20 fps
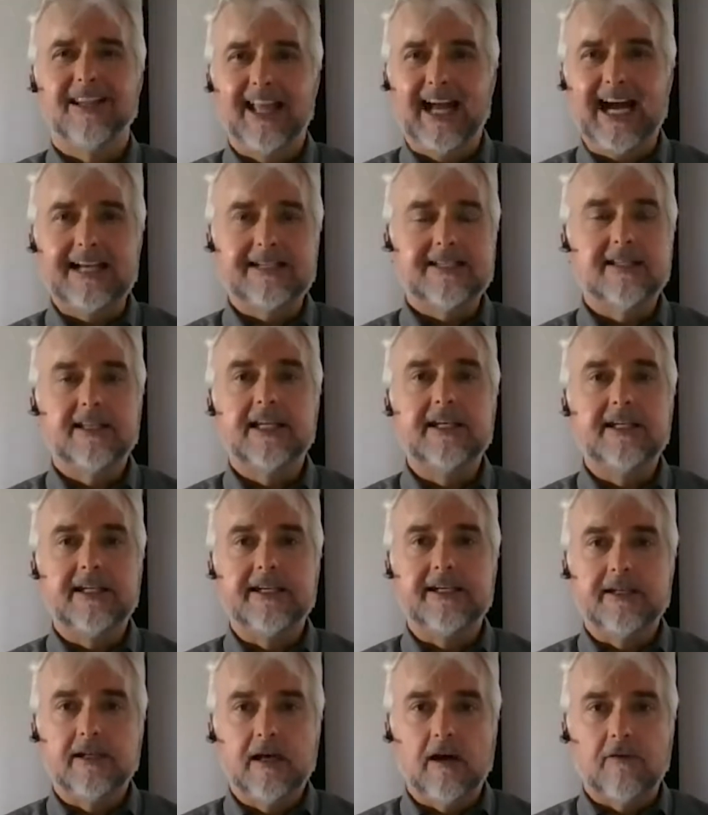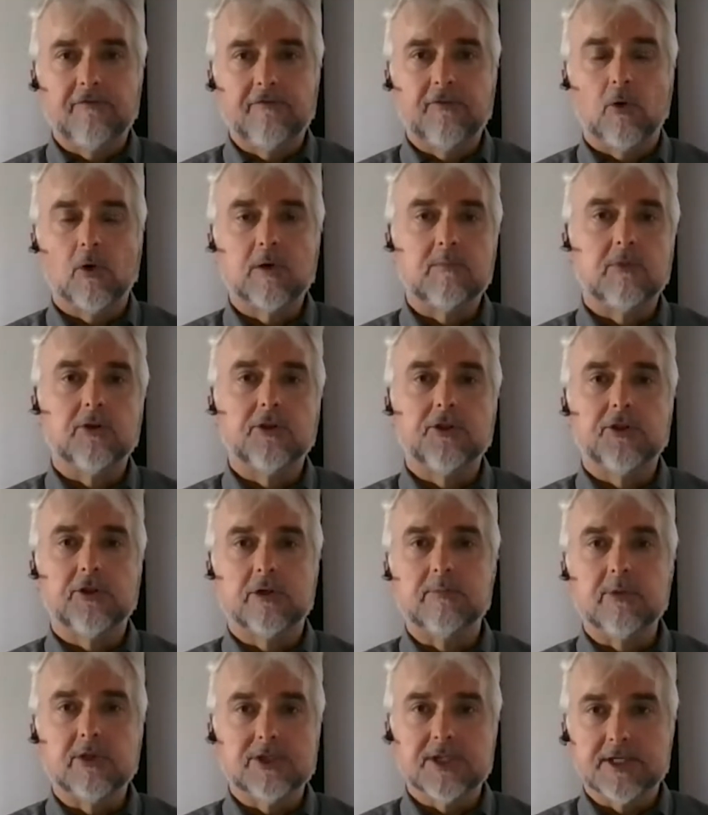class leading affordable
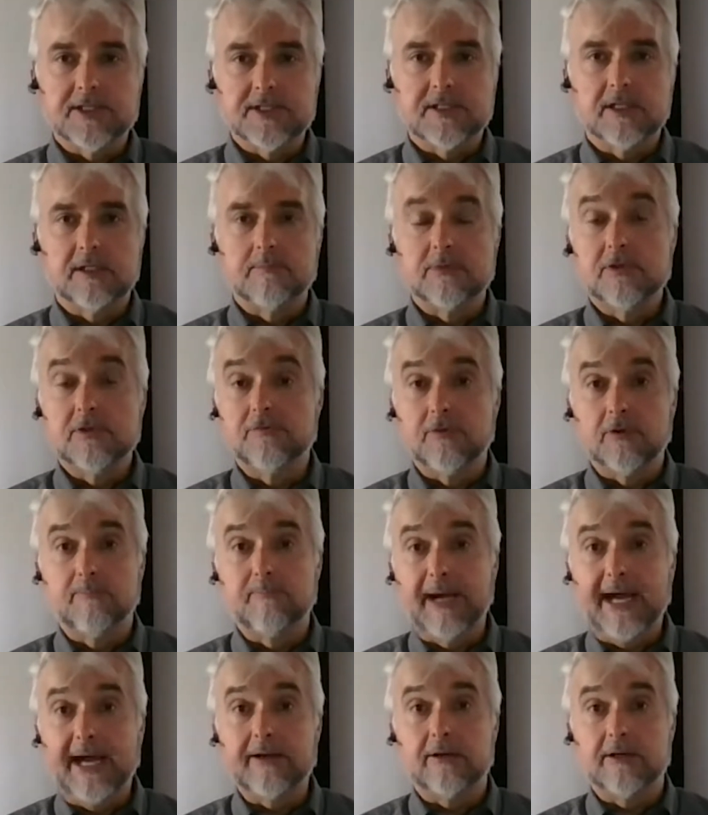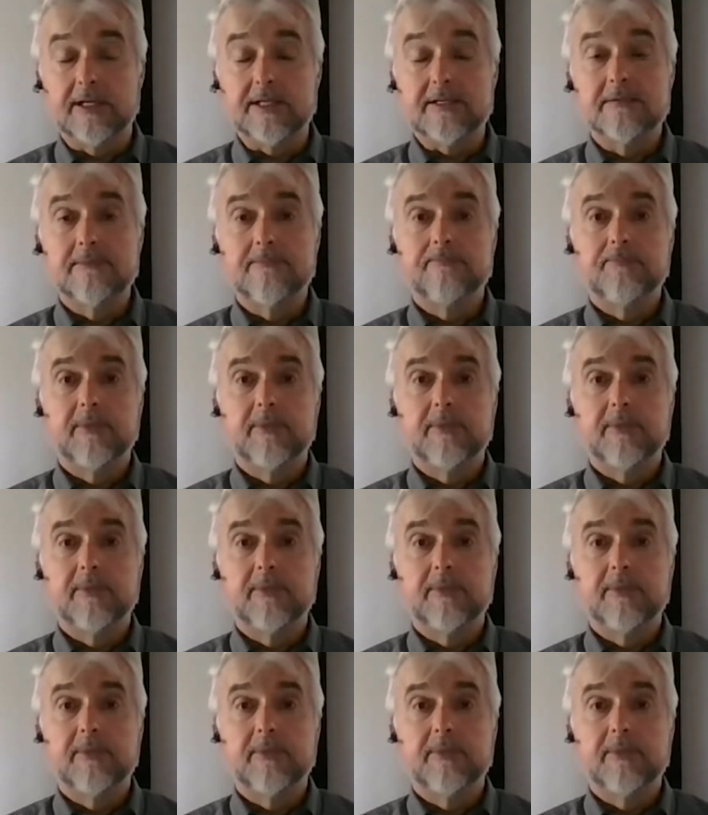thermal systems for batteries.